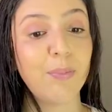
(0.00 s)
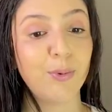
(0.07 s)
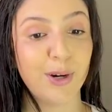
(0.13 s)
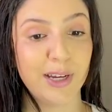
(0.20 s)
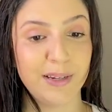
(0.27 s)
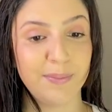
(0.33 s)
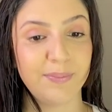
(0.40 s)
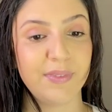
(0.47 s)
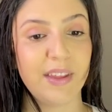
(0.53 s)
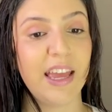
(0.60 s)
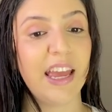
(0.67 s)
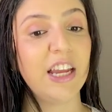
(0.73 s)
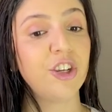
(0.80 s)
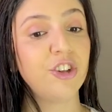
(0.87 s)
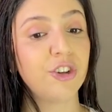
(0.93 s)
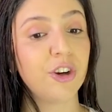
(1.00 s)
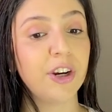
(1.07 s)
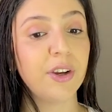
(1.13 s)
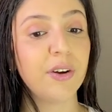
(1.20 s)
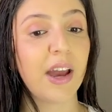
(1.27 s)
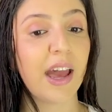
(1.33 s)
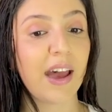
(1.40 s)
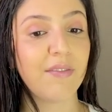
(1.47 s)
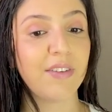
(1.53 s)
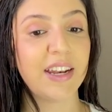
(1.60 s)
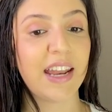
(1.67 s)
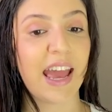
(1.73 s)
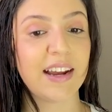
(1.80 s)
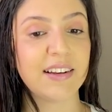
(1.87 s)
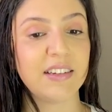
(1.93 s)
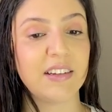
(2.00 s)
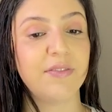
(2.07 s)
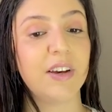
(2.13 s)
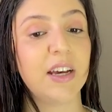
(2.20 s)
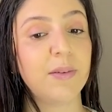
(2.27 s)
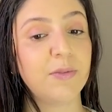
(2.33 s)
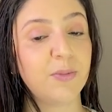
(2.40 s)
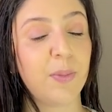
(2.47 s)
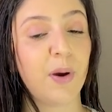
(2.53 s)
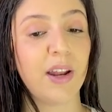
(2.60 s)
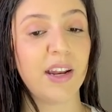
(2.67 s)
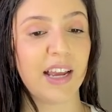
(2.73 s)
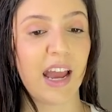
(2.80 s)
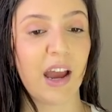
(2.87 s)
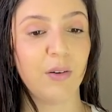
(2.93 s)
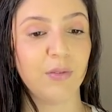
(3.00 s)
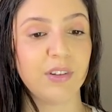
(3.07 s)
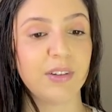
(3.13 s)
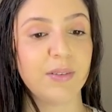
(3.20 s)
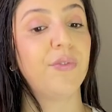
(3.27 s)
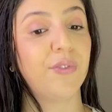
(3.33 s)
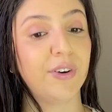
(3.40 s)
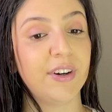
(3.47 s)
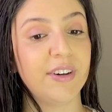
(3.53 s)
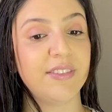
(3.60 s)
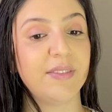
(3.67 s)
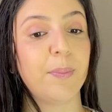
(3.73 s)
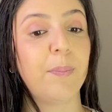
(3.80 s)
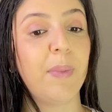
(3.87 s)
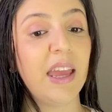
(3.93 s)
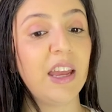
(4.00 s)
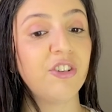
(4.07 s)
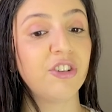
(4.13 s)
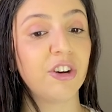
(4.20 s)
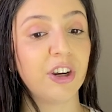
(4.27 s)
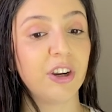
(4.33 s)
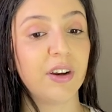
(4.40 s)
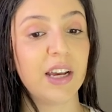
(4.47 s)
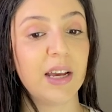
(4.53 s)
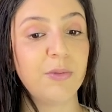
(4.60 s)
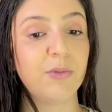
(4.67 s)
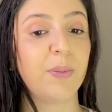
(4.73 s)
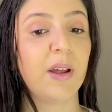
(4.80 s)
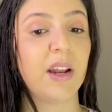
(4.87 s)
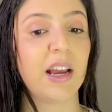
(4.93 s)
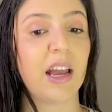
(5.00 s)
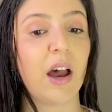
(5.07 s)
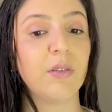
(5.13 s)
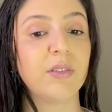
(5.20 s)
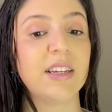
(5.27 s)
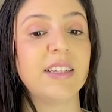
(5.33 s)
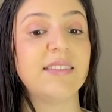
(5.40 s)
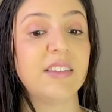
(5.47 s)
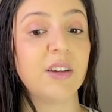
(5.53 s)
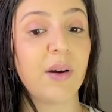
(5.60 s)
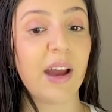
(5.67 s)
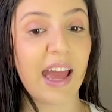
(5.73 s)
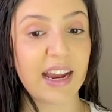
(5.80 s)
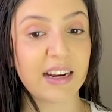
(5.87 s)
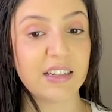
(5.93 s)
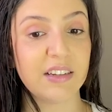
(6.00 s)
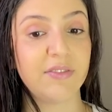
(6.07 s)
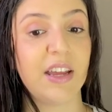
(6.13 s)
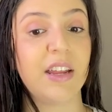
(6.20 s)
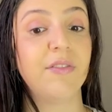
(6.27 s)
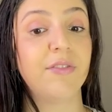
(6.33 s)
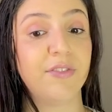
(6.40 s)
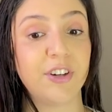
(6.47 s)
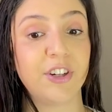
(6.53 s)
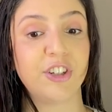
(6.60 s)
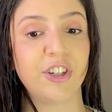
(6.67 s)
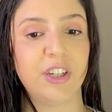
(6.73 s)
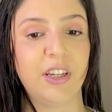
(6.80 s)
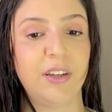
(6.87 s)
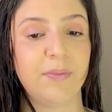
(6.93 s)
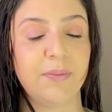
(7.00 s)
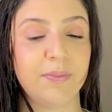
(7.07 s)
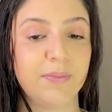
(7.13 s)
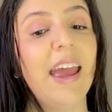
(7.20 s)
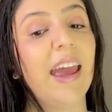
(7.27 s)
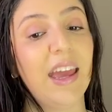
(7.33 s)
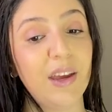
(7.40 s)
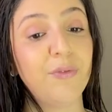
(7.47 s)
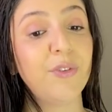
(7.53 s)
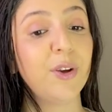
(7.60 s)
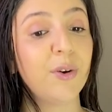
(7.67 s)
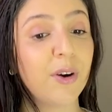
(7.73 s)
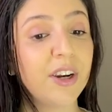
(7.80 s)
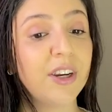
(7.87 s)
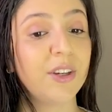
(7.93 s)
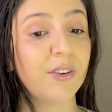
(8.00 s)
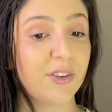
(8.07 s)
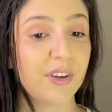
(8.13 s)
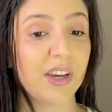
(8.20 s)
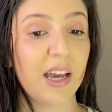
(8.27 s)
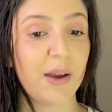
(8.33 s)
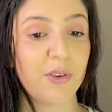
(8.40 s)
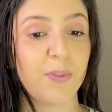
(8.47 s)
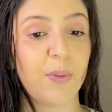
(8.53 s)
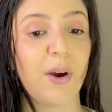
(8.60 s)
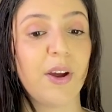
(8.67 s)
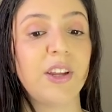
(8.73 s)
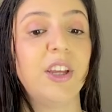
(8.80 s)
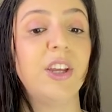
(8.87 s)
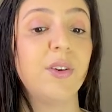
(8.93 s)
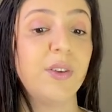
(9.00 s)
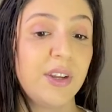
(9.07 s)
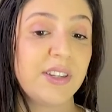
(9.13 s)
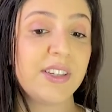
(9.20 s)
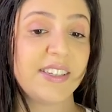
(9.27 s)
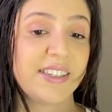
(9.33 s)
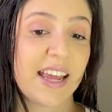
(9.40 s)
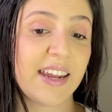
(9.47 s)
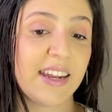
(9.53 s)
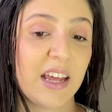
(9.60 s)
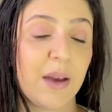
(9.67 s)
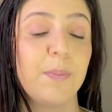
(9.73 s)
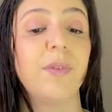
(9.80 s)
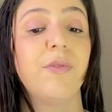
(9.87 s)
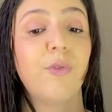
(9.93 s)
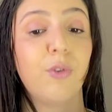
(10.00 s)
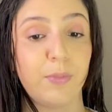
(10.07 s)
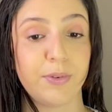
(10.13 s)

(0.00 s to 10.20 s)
1. Ensure you have an active HubSpot account. First, make sure your HubSpot account is still active and functioning. If you are new to HubSpot, you need to set it up before